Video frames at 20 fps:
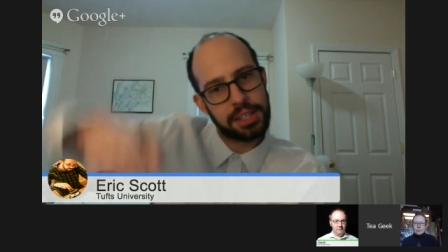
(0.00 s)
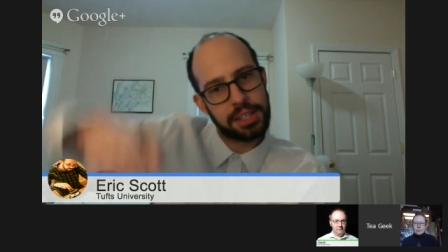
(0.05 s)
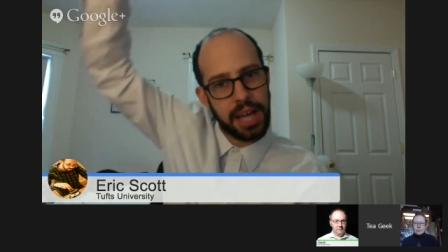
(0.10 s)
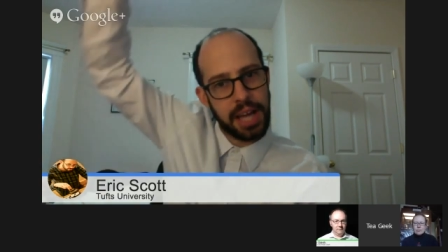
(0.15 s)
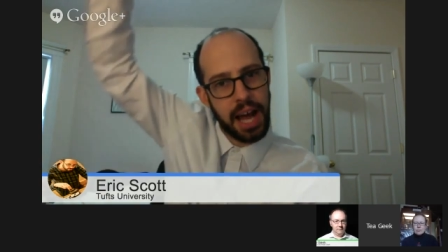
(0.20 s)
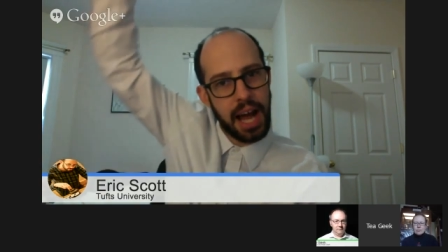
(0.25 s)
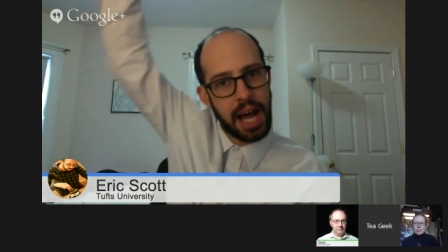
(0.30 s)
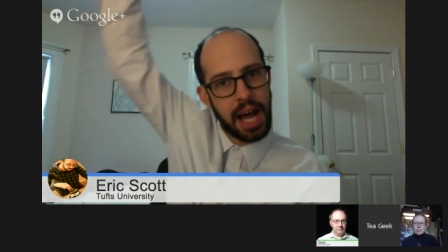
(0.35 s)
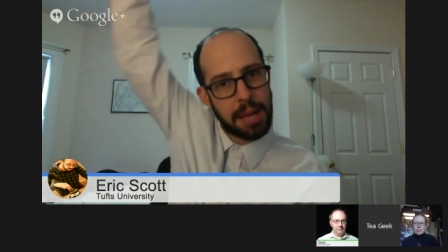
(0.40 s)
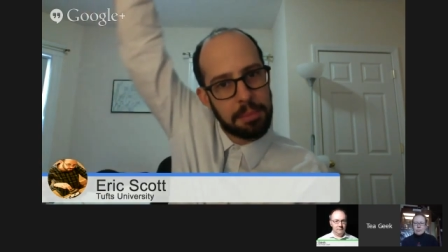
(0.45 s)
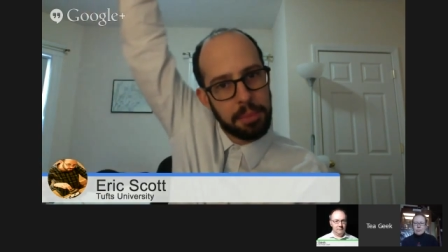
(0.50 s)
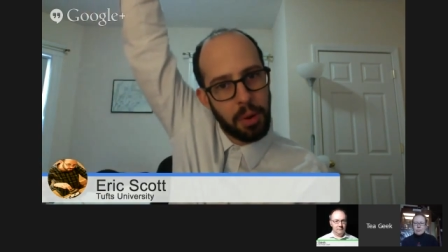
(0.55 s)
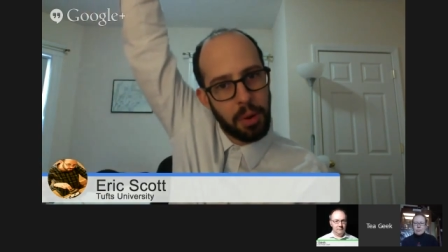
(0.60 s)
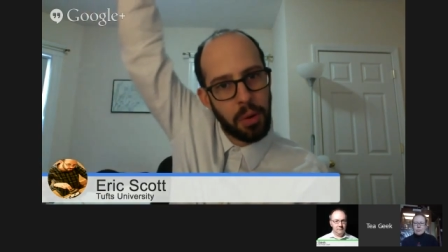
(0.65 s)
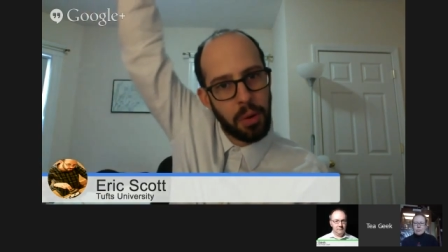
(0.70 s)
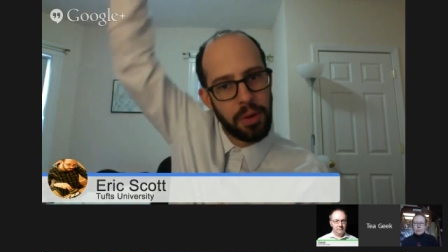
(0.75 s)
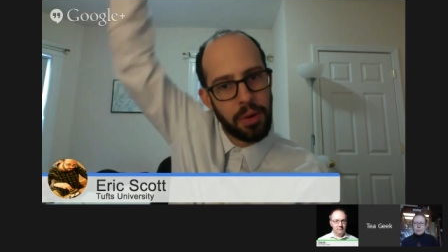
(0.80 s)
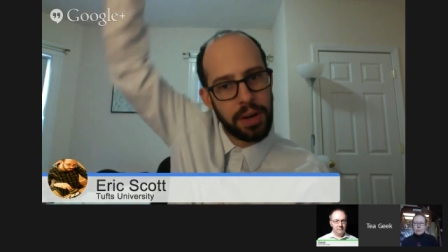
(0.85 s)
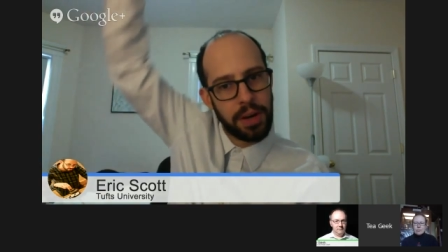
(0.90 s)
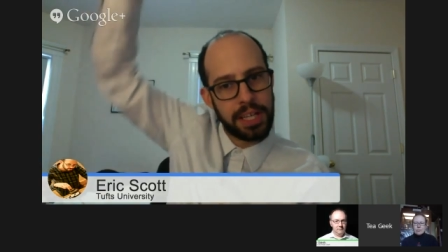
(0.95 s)
high
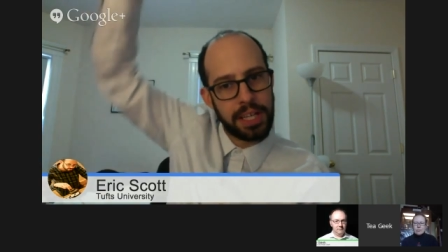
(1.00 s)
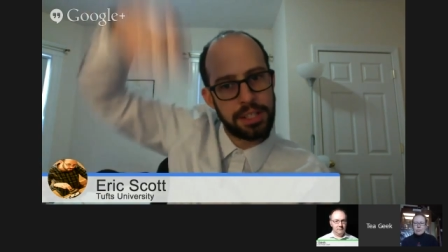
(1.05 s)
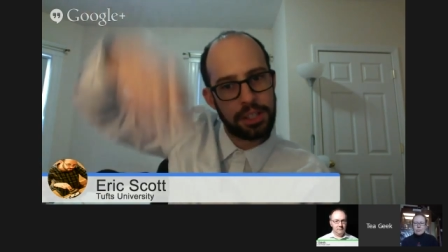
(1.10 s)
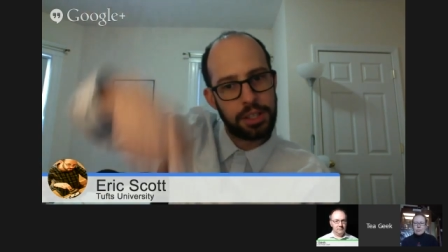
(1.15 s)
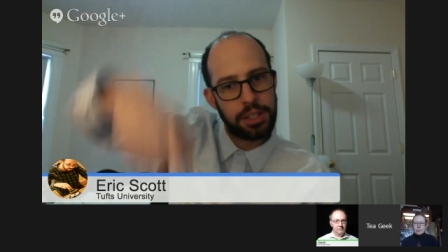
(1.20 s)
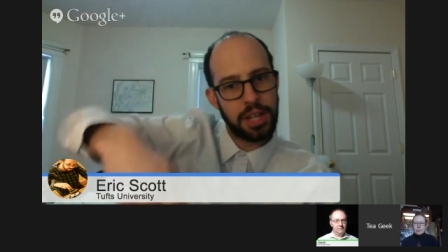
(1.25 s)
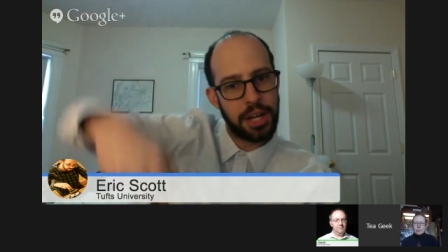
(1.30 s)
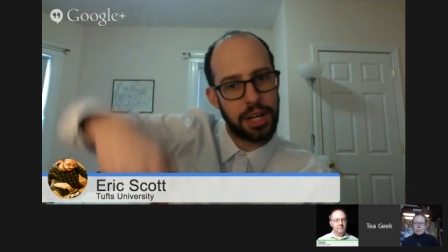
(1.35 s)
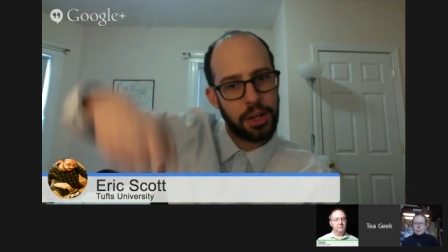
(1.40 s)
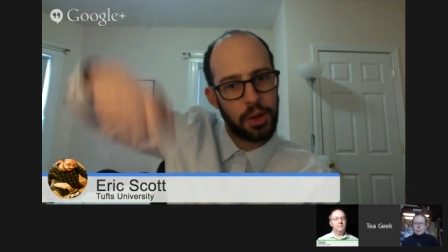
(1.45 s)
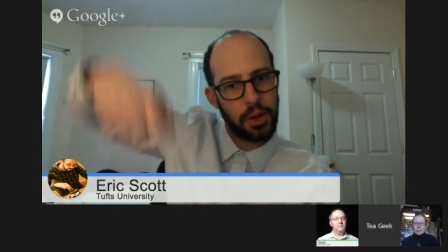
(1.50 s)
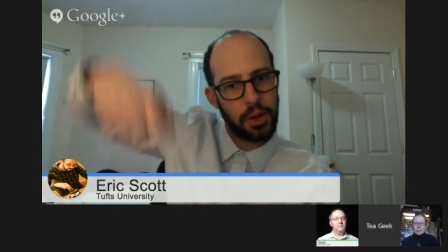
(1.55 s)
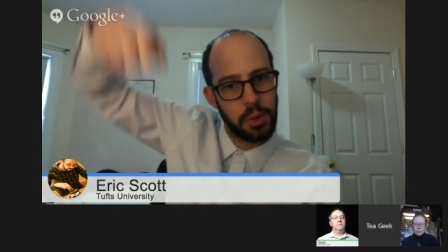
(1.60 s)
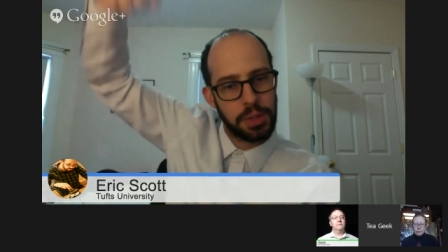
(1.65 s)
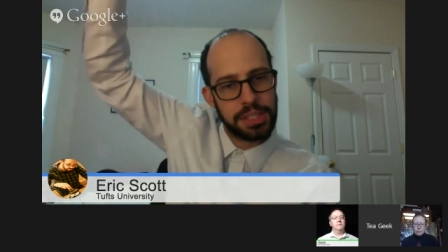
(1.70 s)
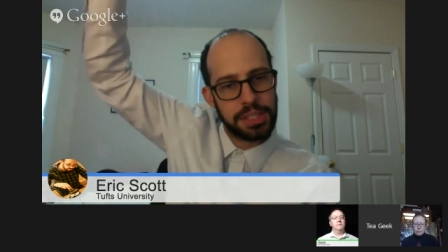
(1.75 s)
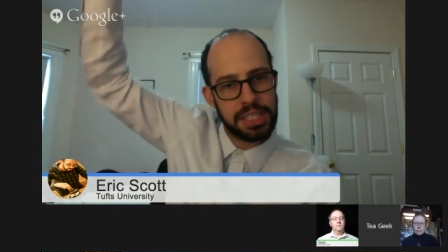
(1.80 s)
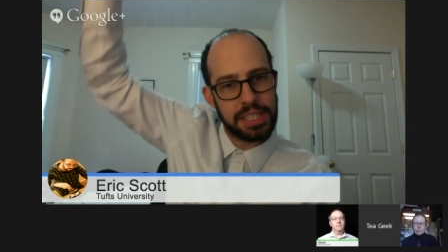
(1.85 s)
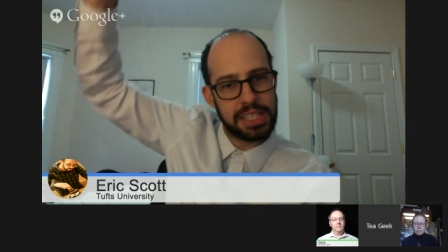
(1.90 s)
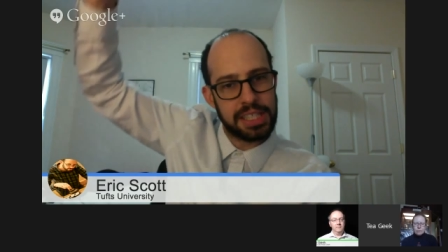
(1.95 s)
pouring to kind of cool the
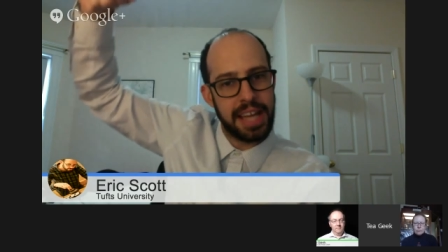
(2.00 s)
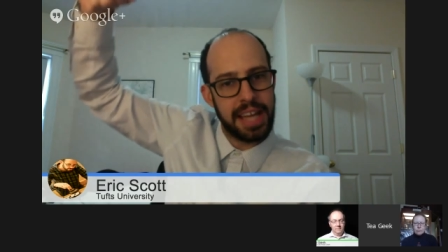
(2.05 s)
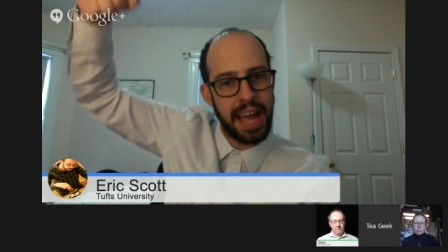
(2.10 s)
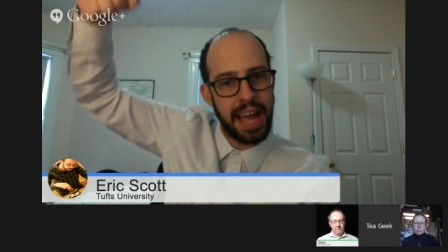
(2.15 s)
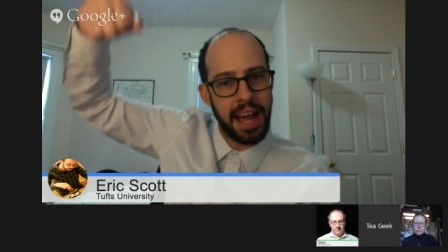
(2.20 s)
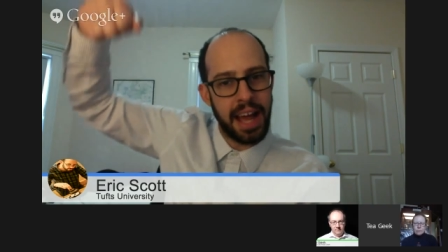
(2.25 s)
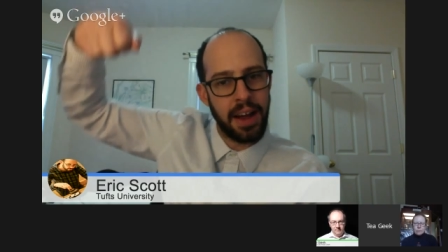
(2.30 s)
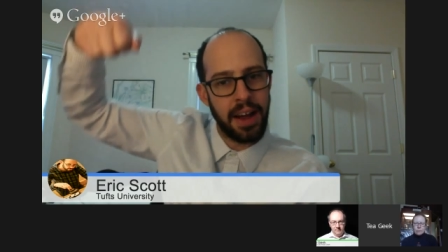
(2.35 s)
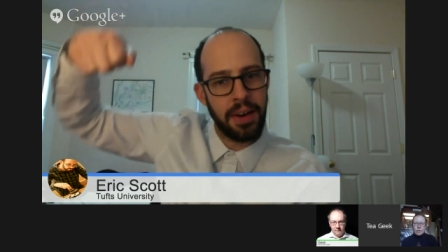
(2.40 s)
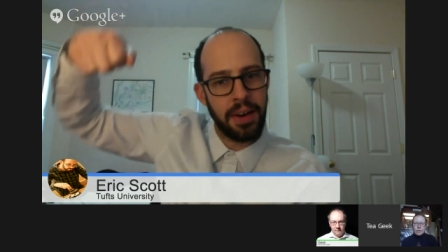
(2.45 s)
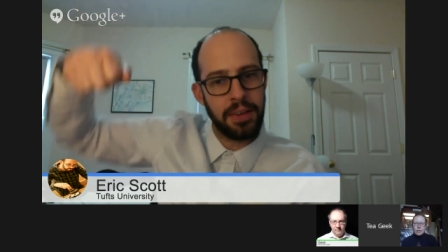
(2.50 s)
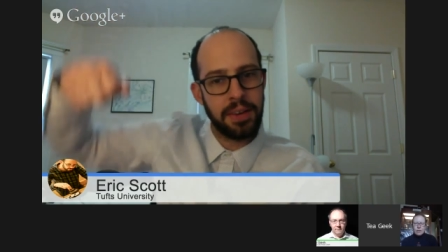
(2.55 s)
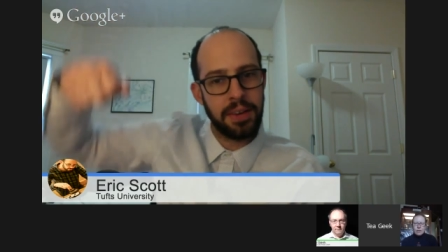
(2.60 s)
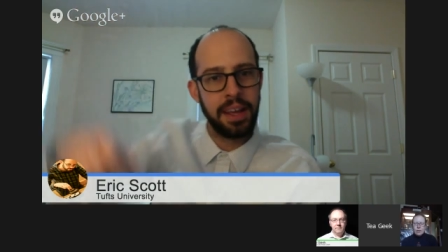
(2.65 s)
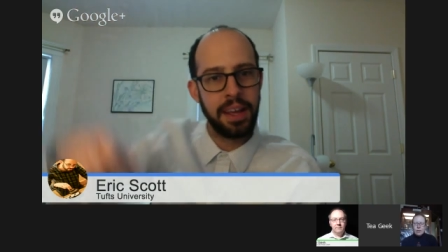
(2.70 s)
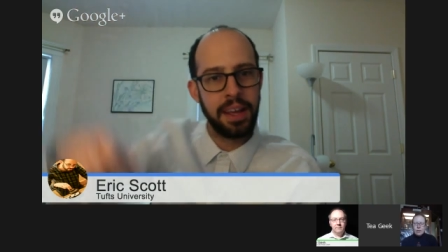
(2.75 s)
tea down,